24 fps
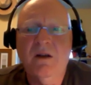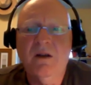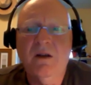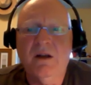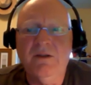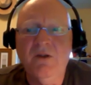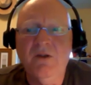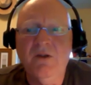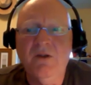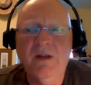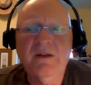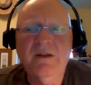
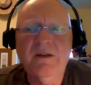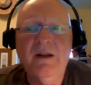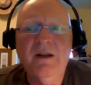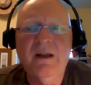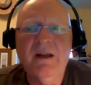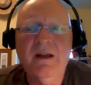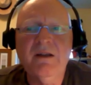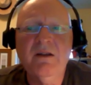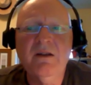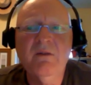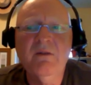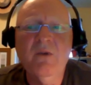not
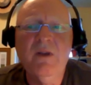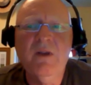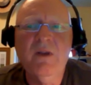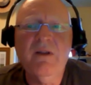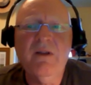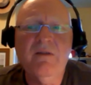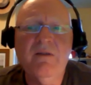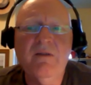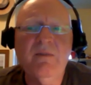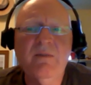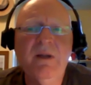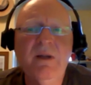connecting with
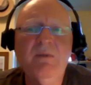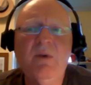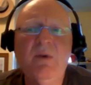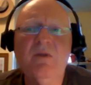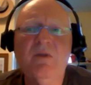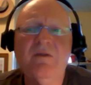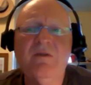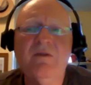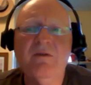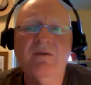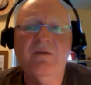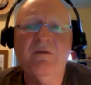other people
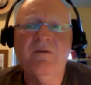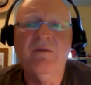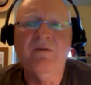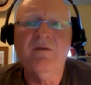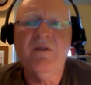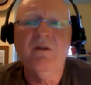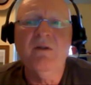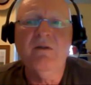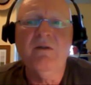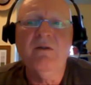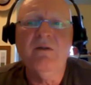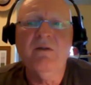for
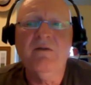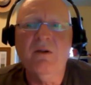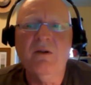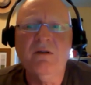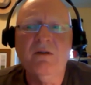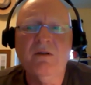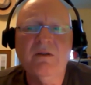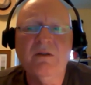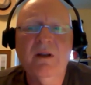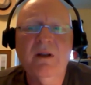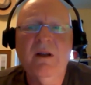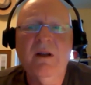fear of
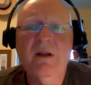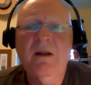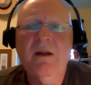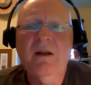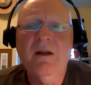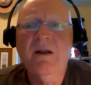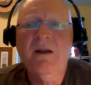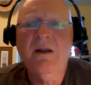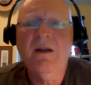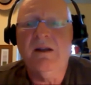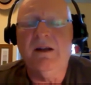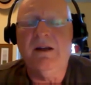hurt
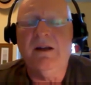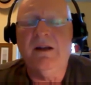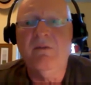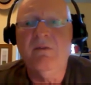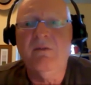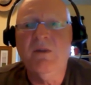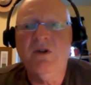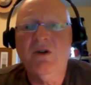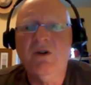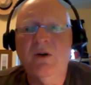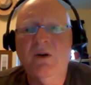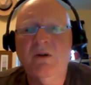and how
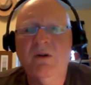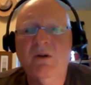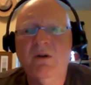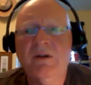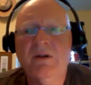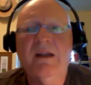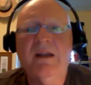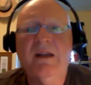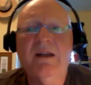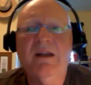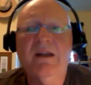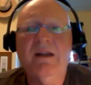much hurt
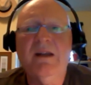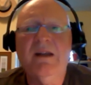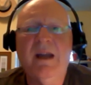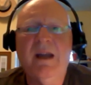can.